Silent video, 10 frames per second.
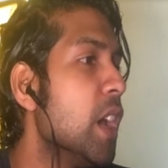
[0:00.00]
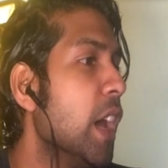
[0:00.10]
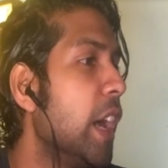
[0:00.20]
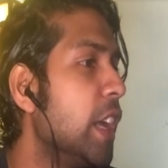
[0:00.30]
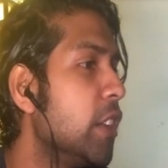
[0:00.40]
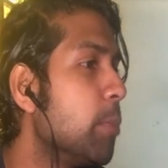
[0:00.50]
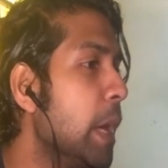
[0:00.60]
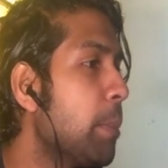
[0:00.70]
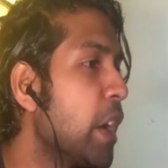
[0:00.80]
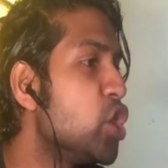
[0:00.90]
And it's
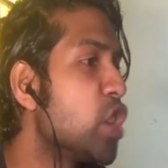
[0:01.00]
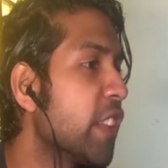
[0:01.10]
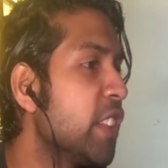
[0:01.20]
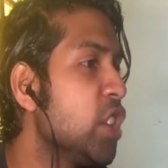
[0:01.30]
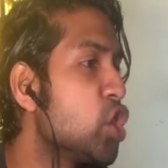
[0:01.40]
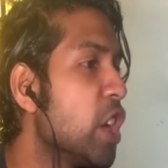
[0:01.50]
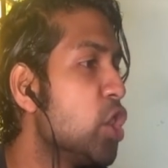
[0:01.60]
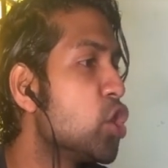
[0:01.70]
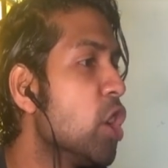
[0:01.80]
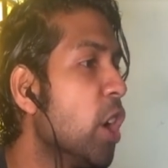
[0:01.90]
made by Jesse J.
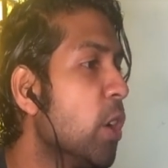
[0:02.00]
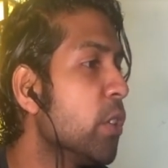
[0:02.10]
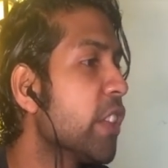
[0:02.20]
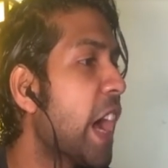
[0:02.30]
Jones.